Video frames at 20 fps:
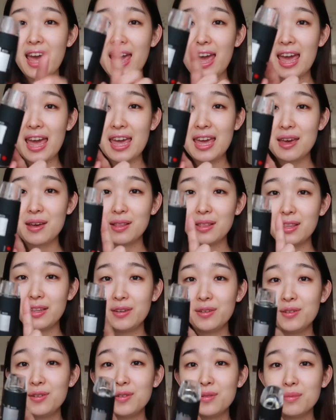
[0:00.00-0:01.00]
a
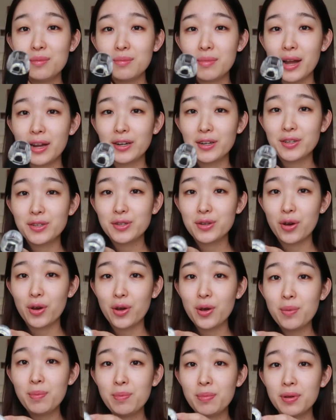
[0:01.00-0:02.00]
little
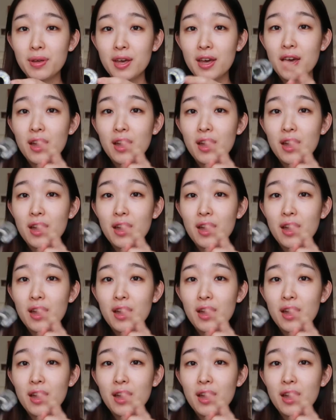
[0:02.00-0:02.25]
microscope